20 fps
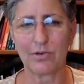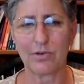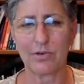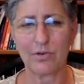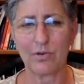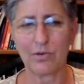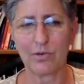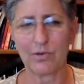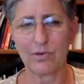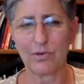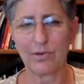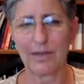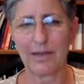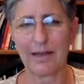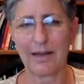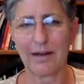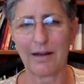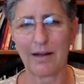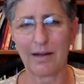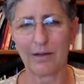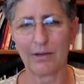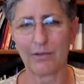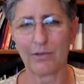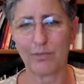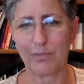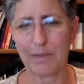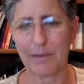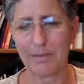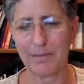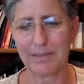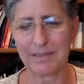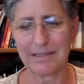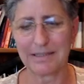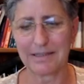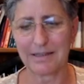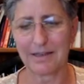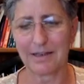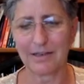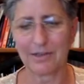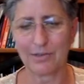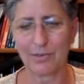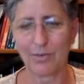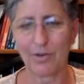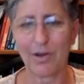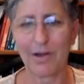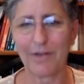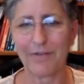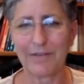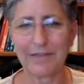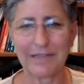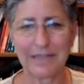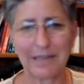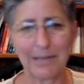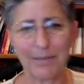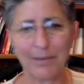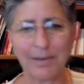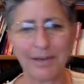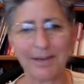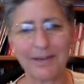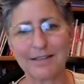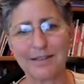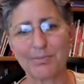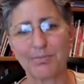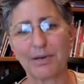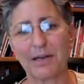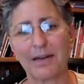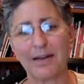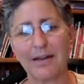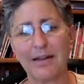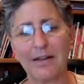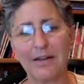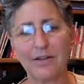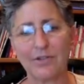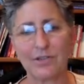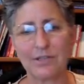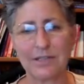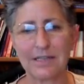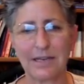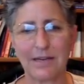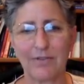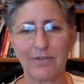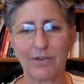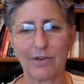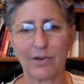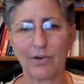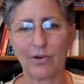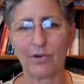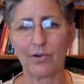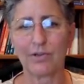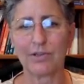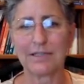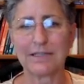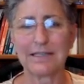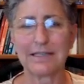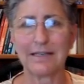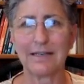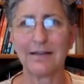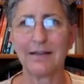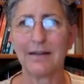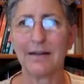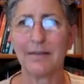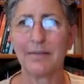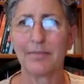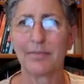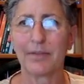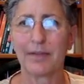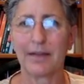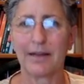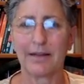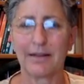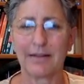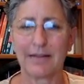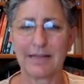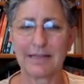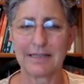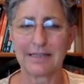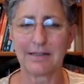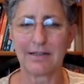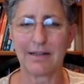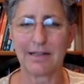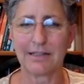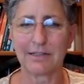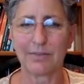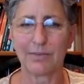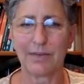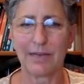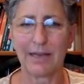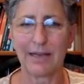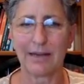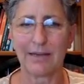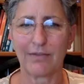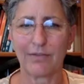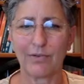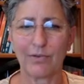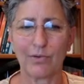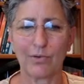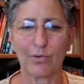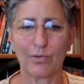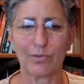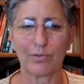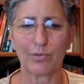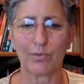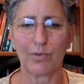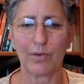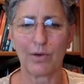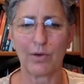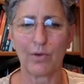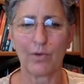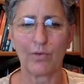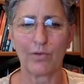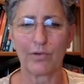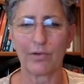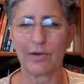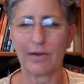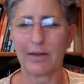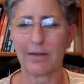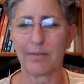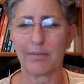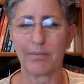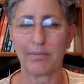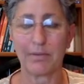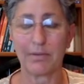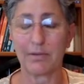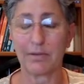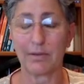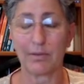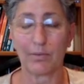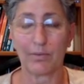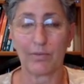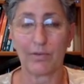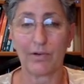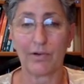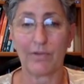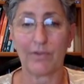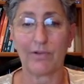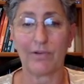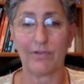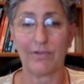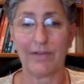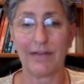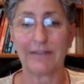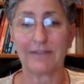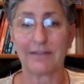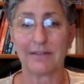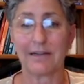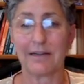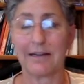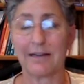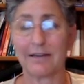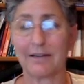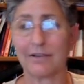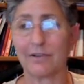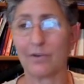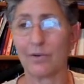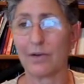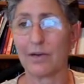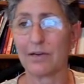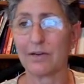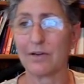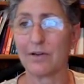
you do that, I'll do my best to cut you off at 10 minutes, but just out of a courtesy, last class we had a few groups going over, and they were very, very fascinating. So